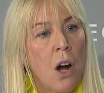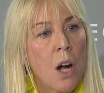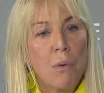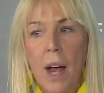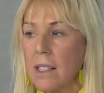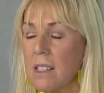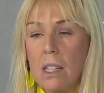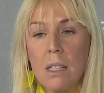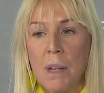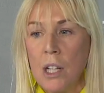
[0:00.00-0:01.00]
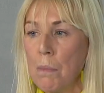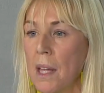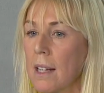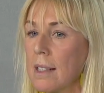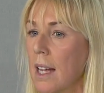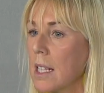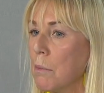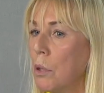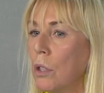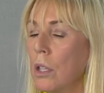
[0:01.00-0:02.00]
our practices may not be
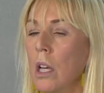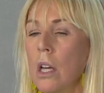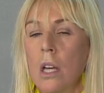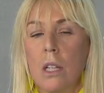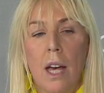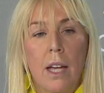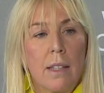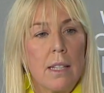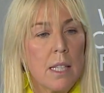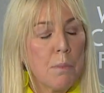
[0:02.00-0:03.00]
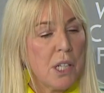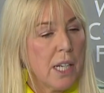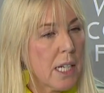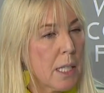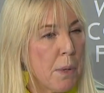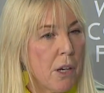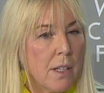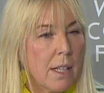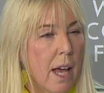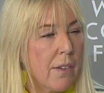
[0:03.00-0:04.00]
accessible, that the disability
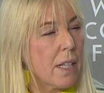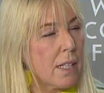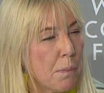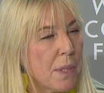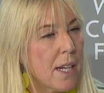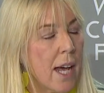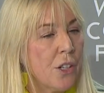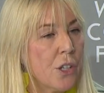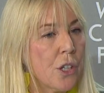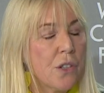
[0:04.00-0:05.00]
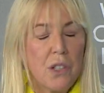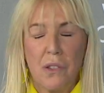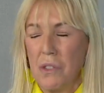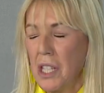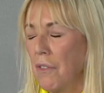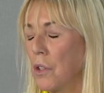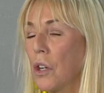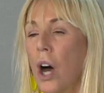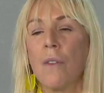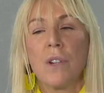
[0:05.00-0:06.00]
experience is having substandard, there's difficult
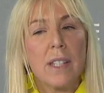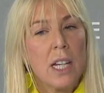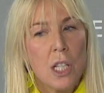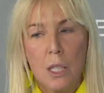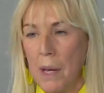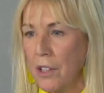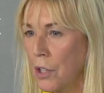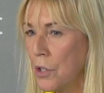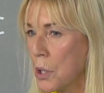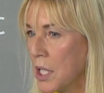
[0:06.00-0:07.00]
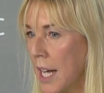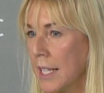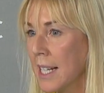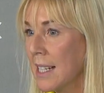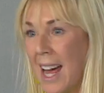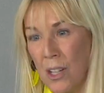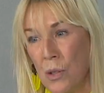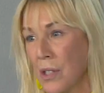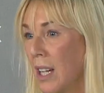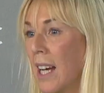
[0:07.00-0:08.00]
conversations about understanding it, and
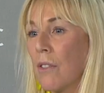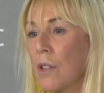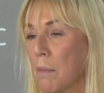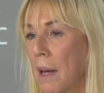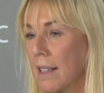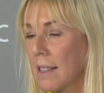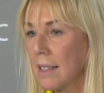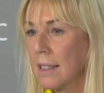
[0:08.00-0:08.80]
also lack of respect.